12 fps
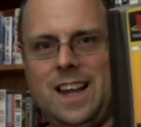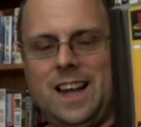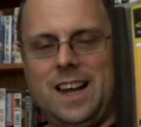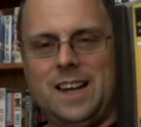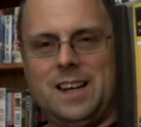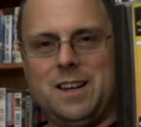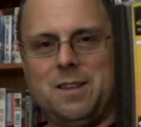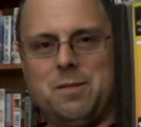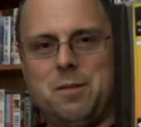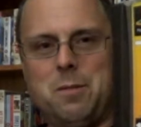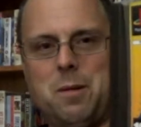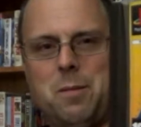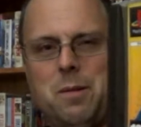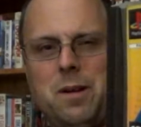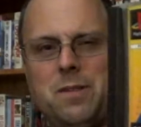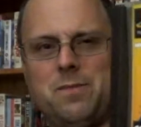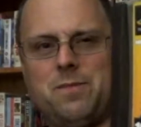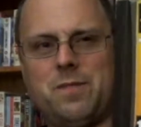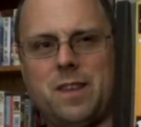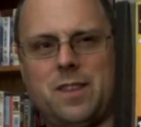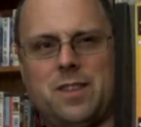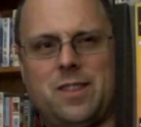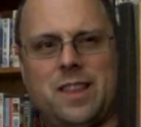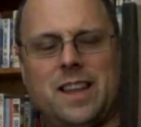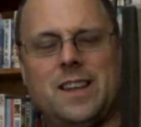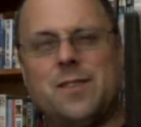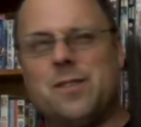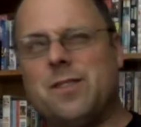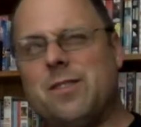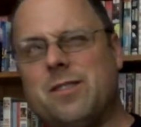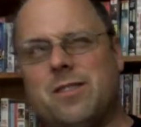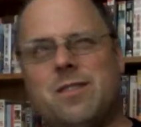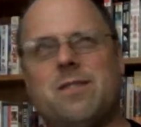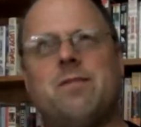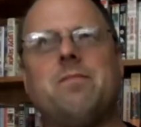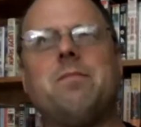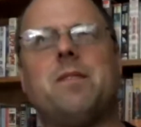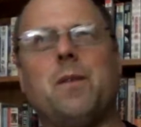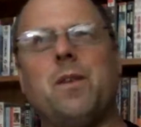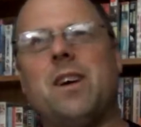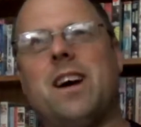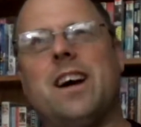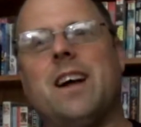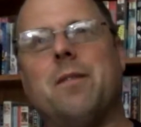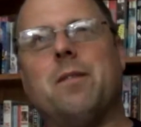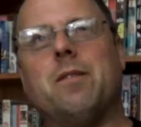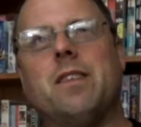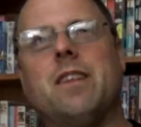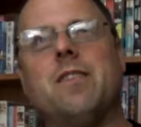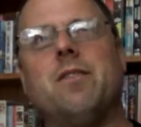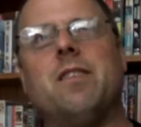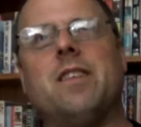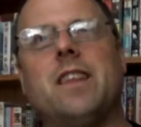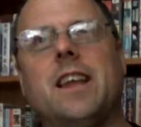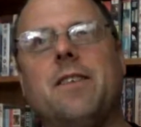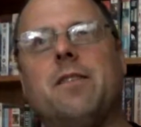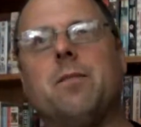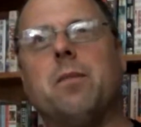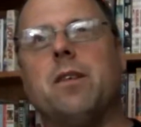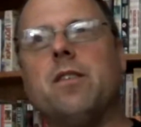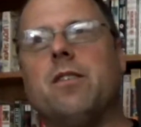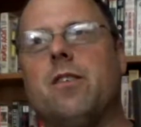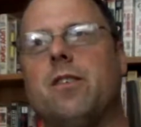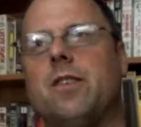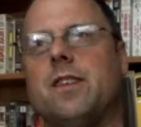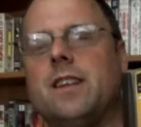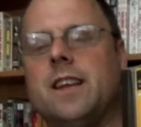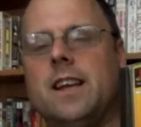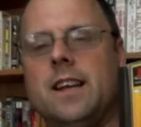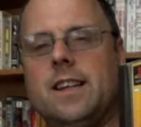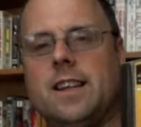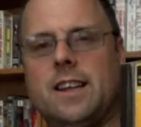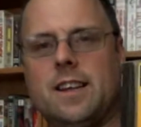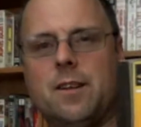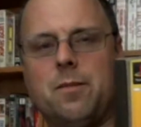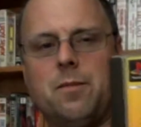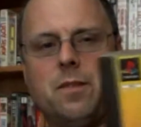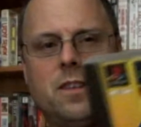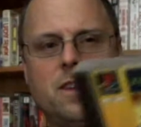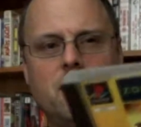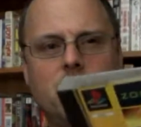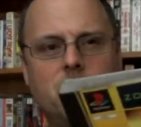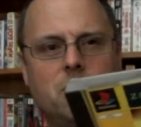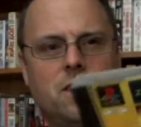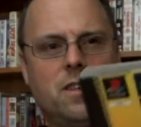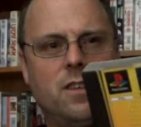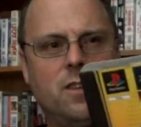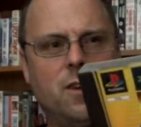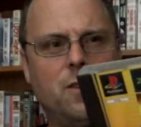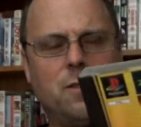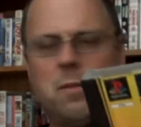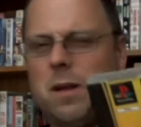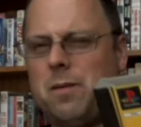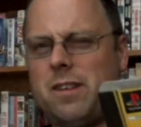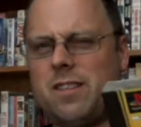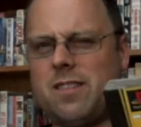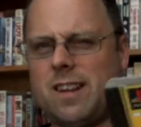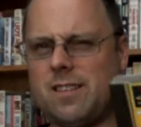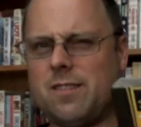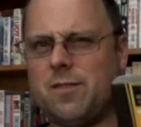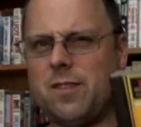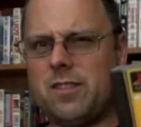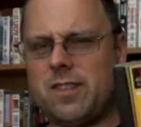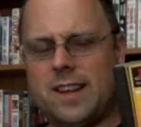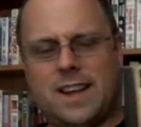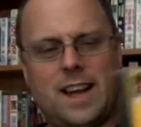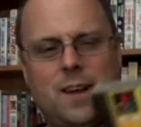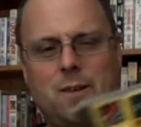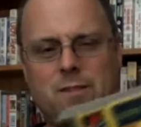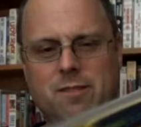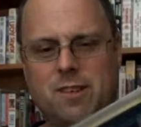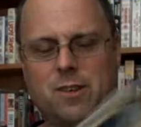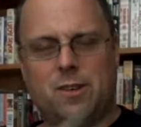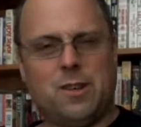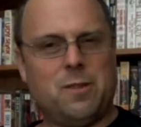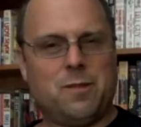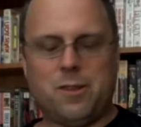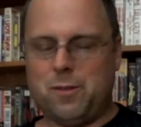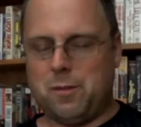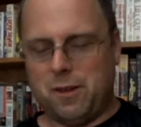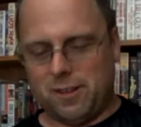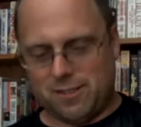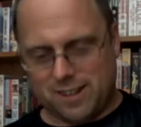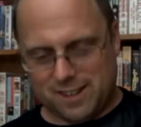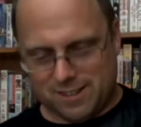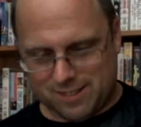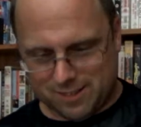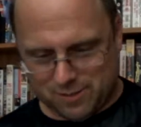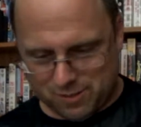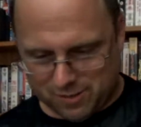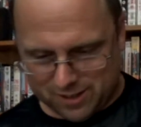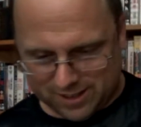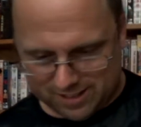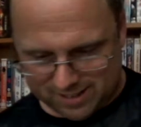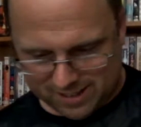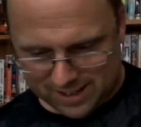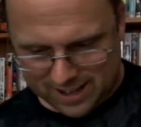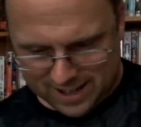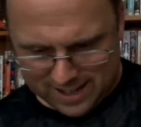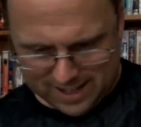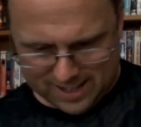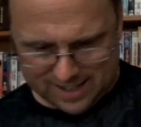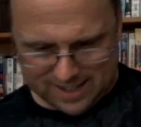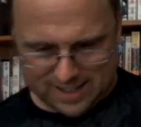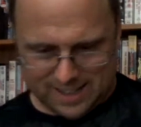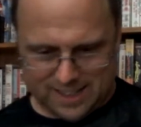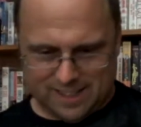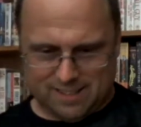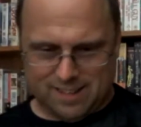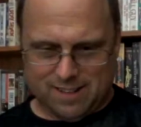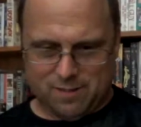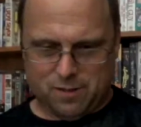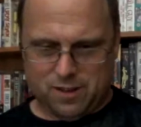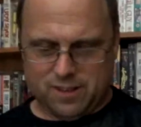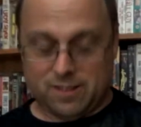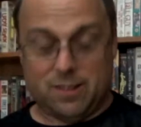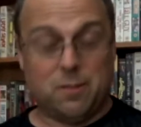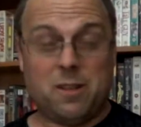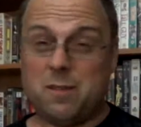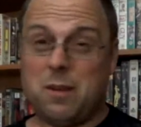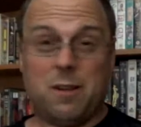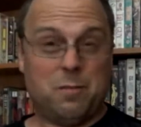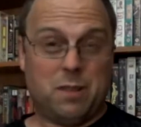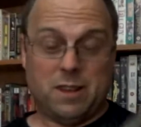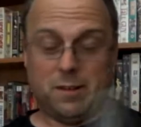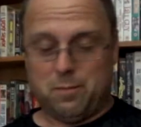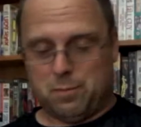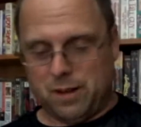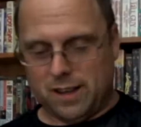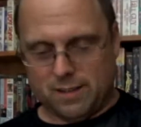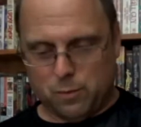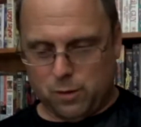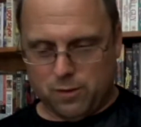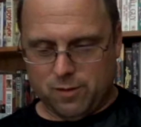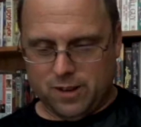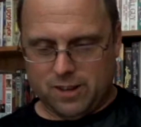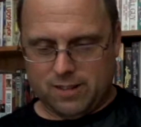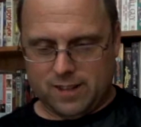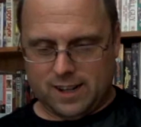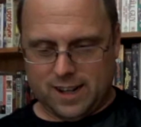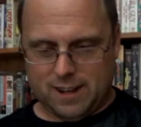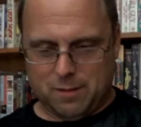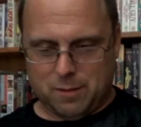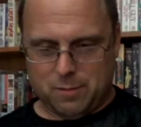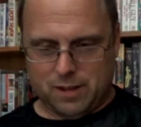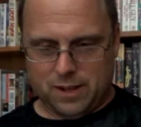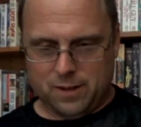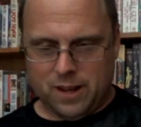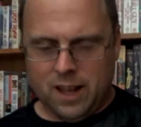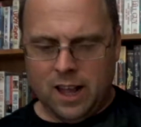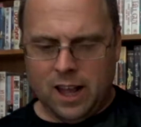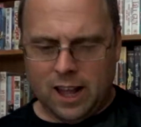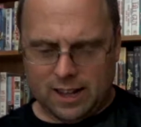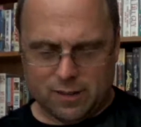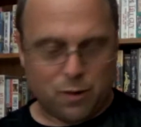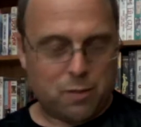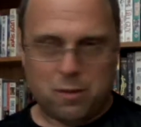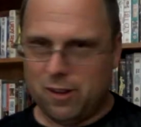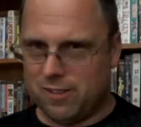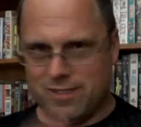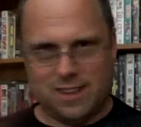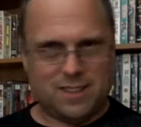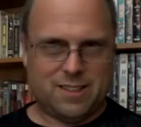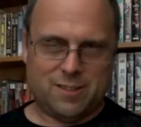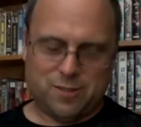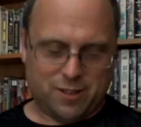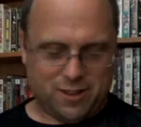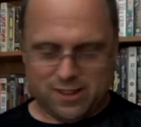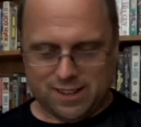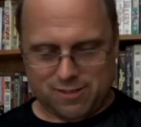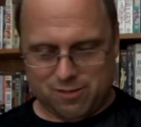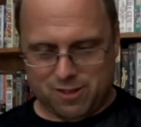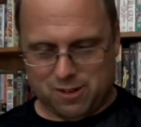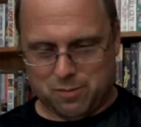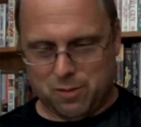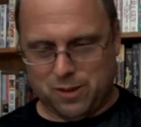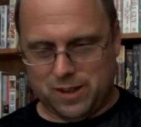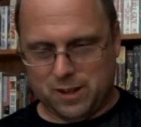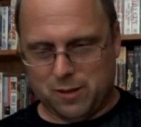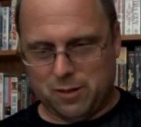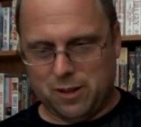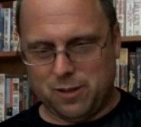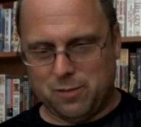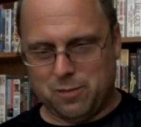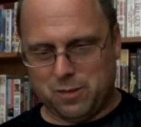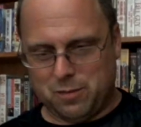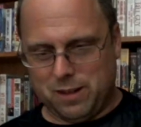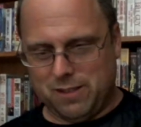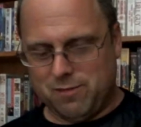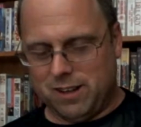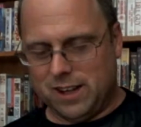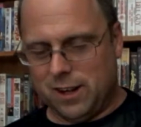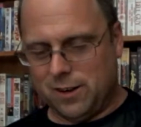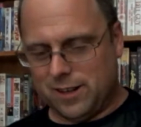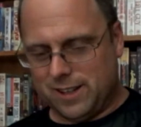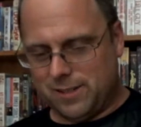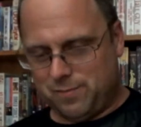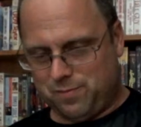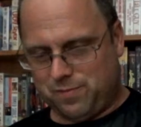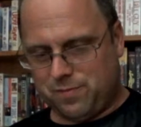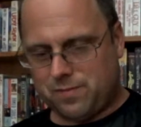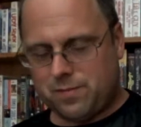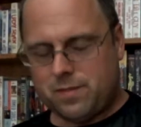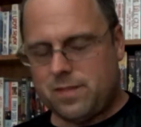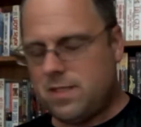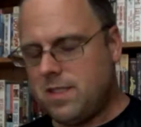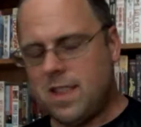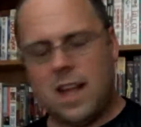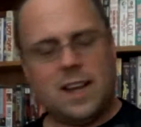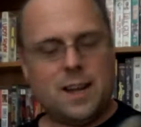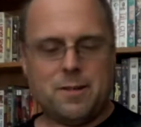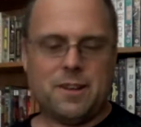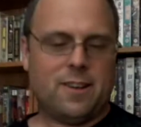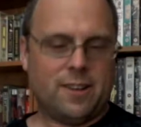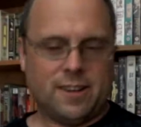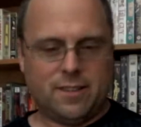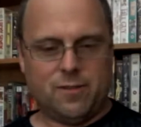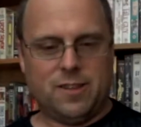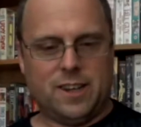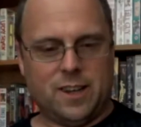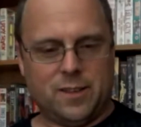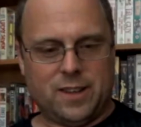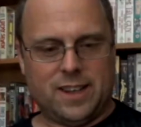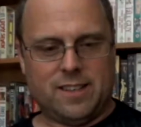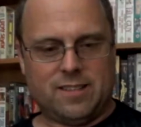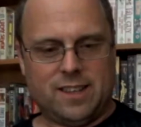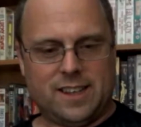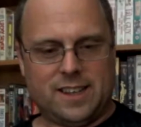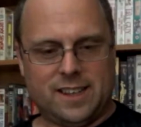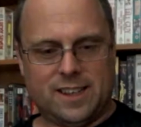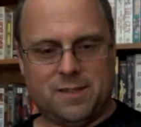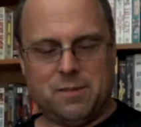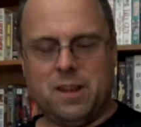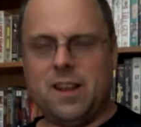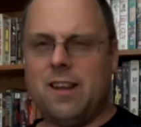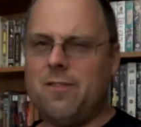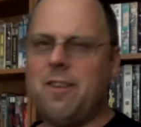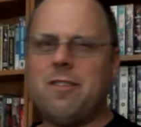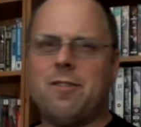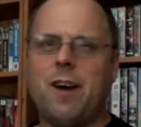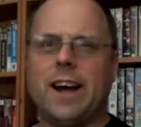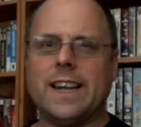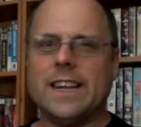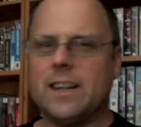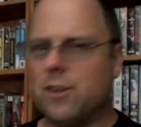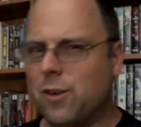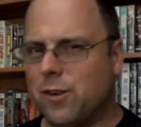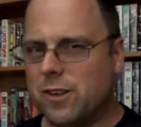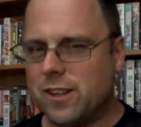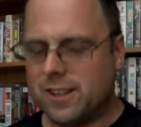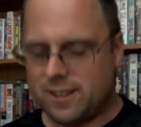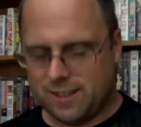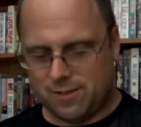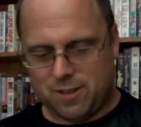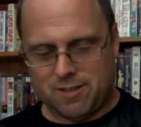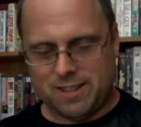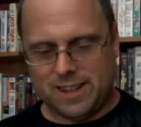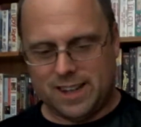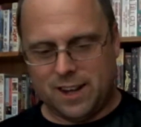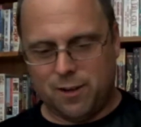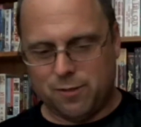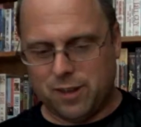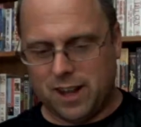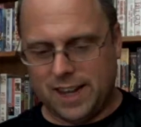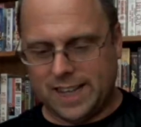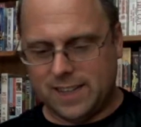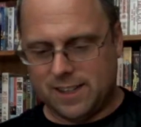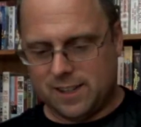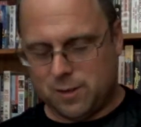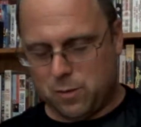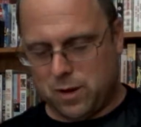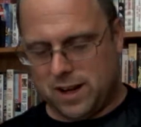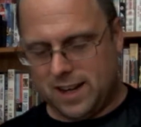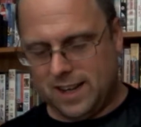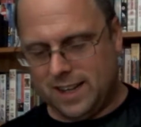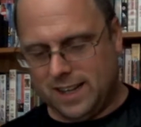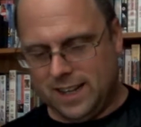I remember, I think it was, I can't remember, Dave's Birdsall did a load, maybe the Saturn version, I can't quite recall. I do apologise if I've got the Saturn version. You might have played the PS1 version, I can't remember now. I do apologise if I got this wrong, but you're playing Reloaded. I commented on this video that it's like a very violent gauntlet, very of that ilk where